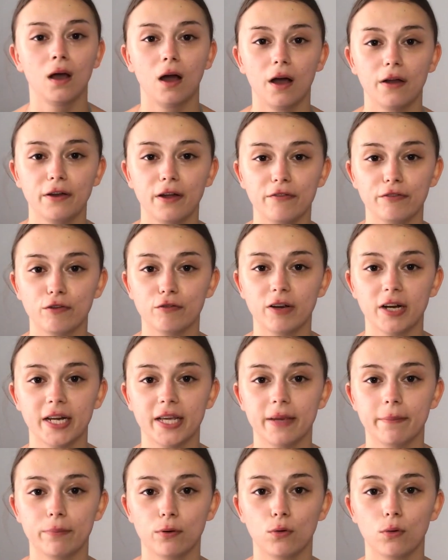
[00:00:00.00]
Another
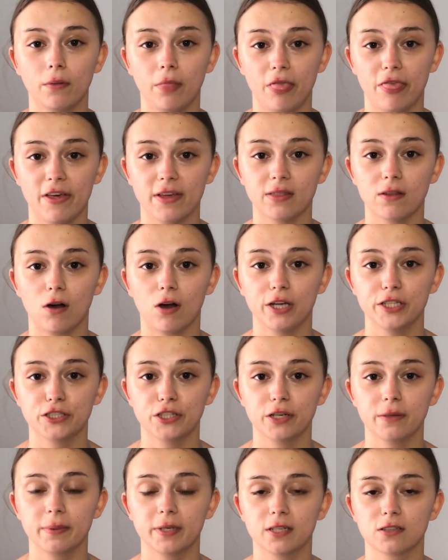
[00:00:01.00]
really important thing that I
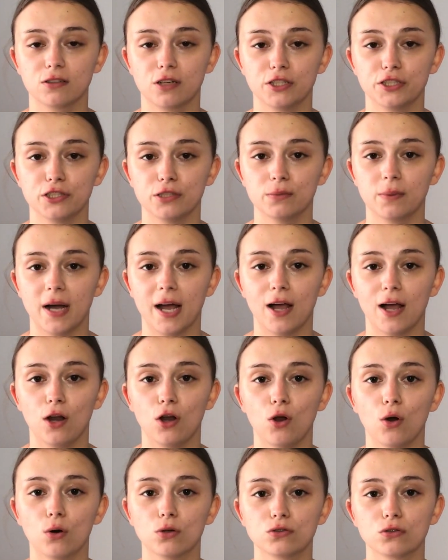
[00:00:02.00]
do, because I do wear a
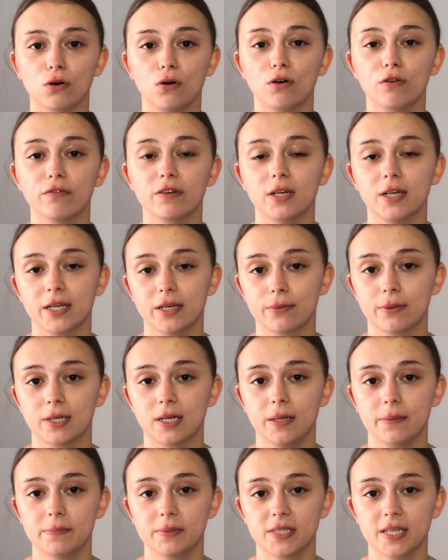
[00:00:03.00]
lot of liquid
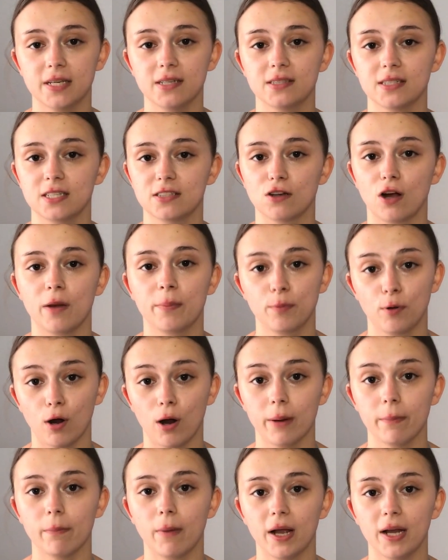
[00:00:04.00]
lipsticks, is that I
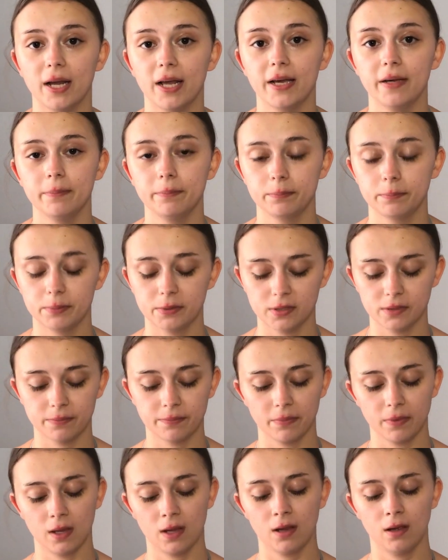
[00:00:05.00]
prime my lips.
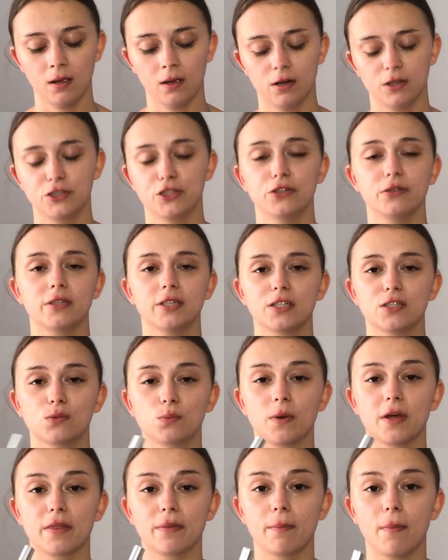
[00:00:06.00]
I do this
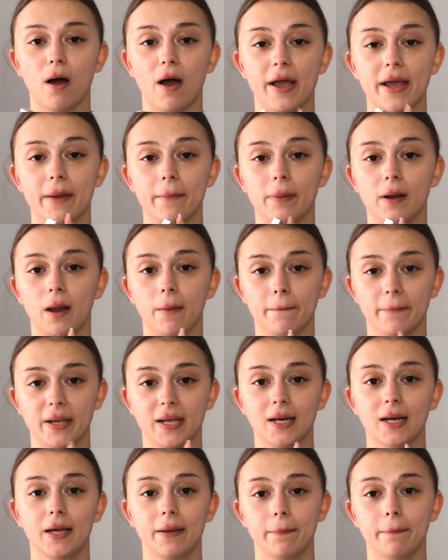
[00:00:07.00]
with my
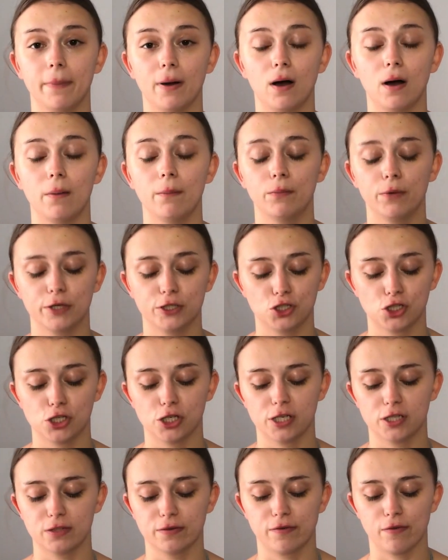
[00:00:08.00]
plumping lip balm, which
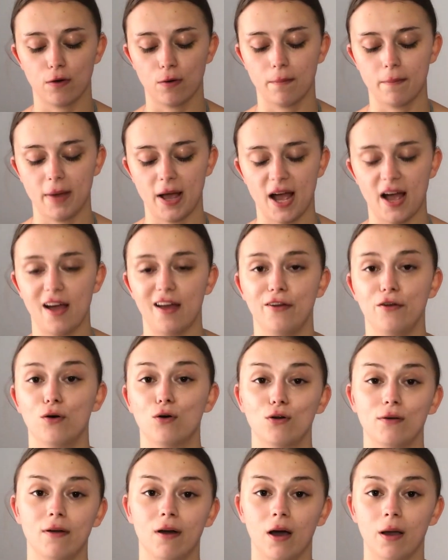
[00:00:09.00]
is from an
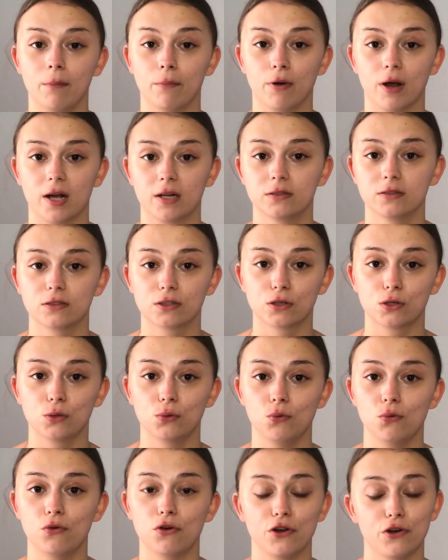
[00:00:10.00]
online brand
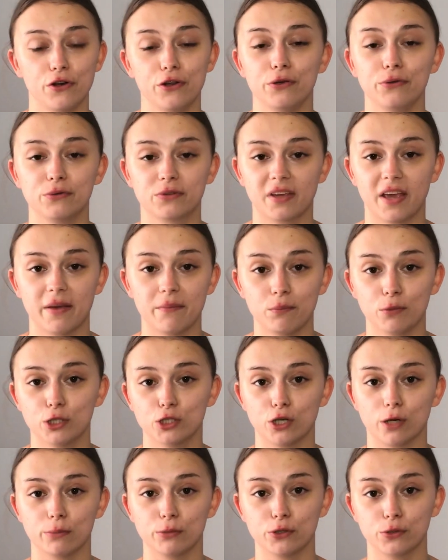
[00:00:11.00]
called Nu Skin,
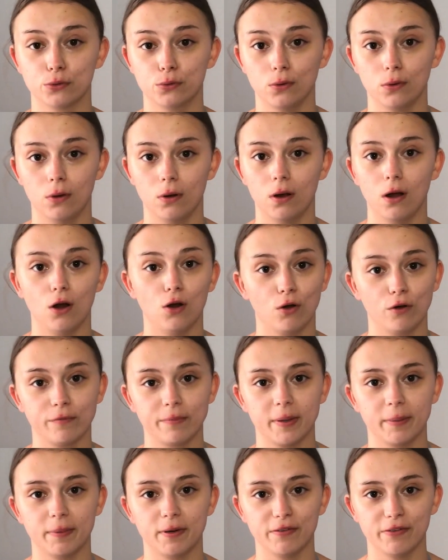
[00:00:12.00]
which I'm sure a lot of
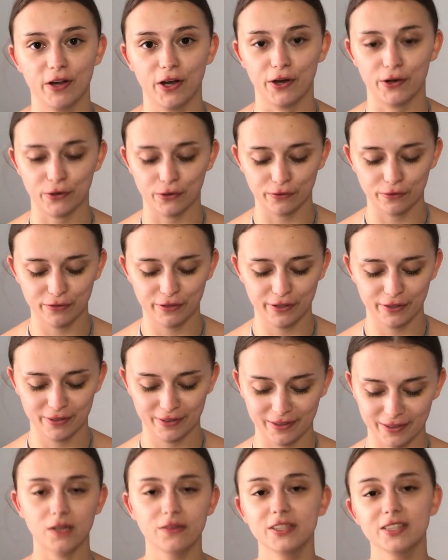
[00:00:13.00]
people have heard
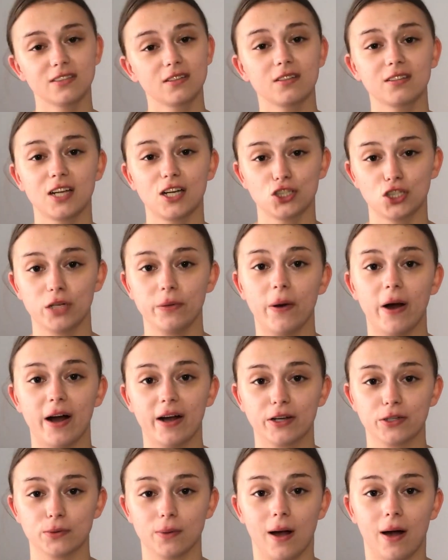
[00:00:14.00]
of. This does actually work
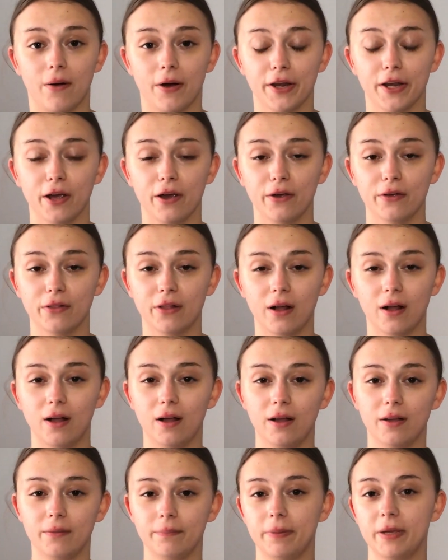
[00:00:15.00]
as well. I know that
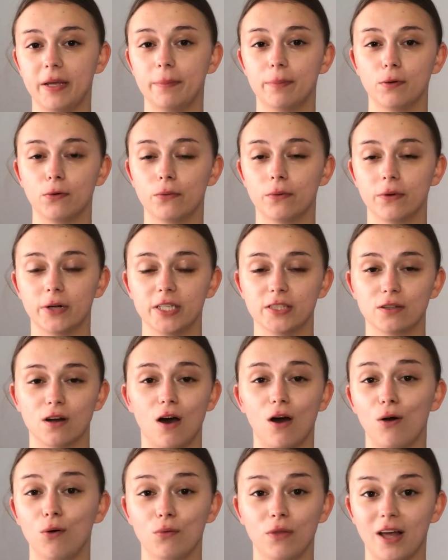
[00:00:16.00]
people are always
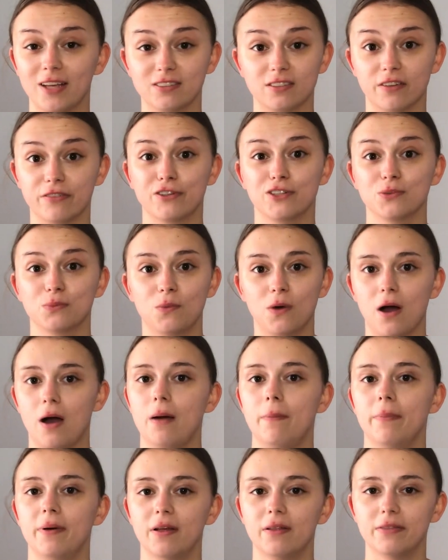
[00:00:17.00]
like, oh, that stuff doesn't
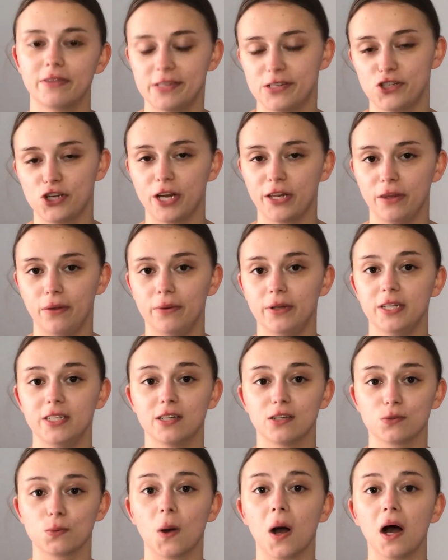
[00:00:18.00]
work, but this genuinely
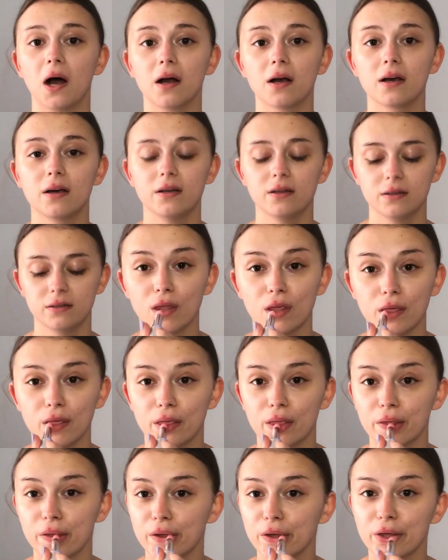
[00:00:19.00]
does work.
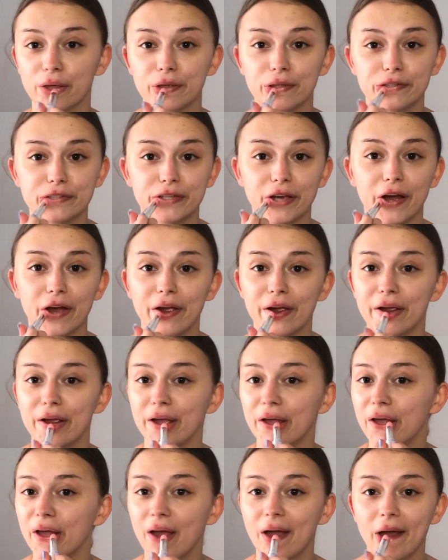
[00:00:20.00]
So I
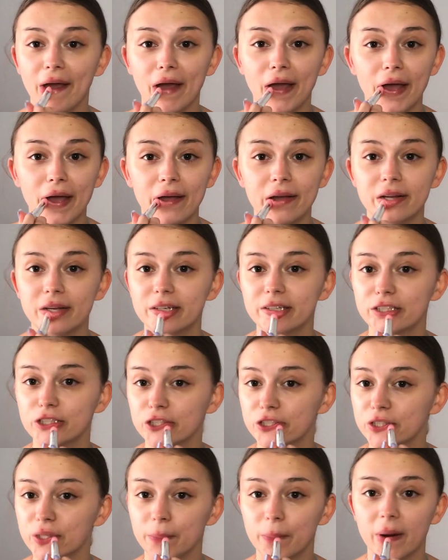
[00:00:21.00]

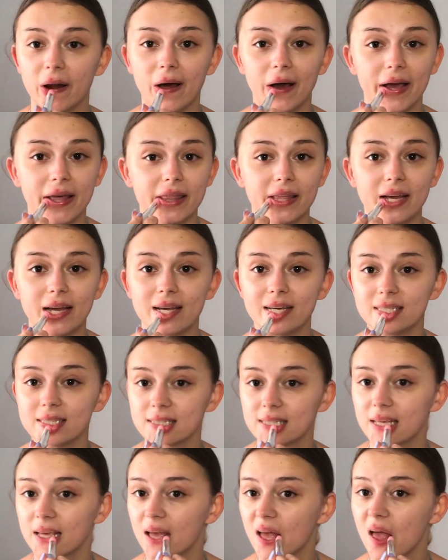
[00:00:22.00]
just apply this
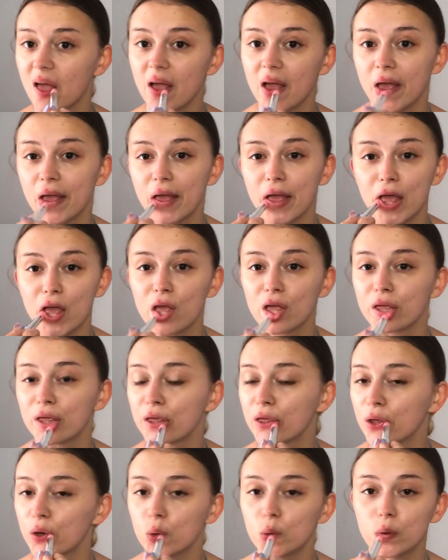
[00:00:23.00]

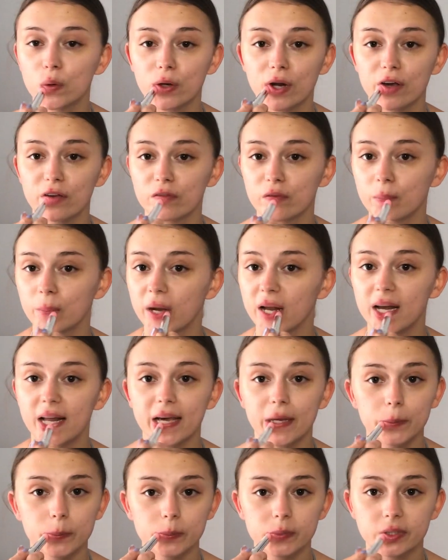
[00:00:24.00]
all over my
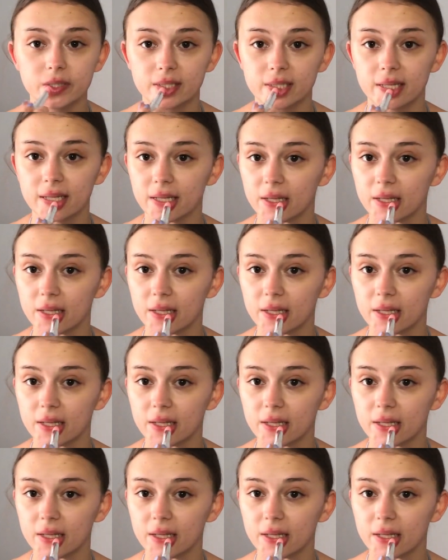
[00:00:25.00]
lips.